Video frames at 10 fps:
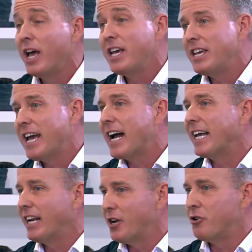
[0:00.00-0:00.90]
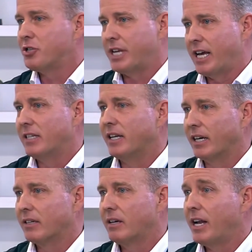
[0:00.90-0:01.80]
You got to get understanding.
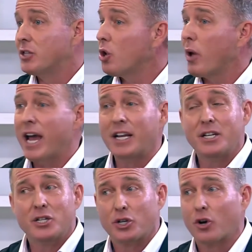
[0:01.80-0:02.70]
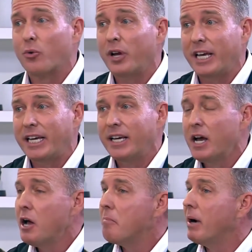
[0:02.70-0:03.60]
And it's okay to disagree
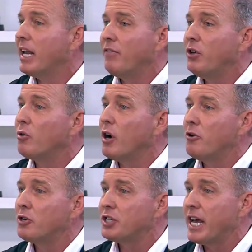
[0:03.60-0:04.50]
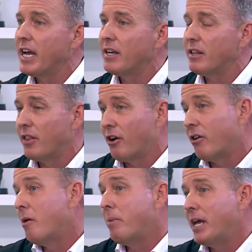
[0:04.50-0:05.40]
but if you don't understand their
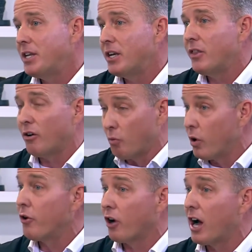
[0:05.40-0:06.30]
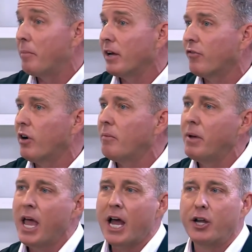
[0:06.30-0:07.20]
opinion, their, where they're coming from,
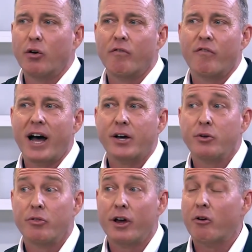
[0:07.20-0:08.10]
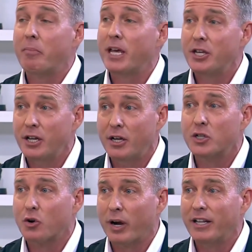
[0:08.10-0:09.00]
and you don't value their opinion as
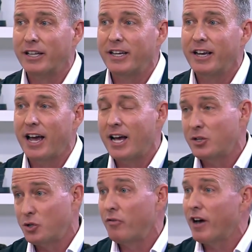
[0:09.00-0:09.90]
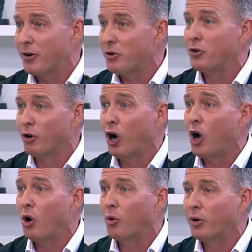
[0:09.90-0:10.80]
greatly as you value your
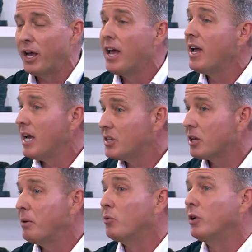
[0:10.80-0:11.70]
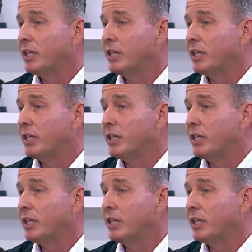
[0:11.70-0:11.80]
own, mm -hmm. it's going to be really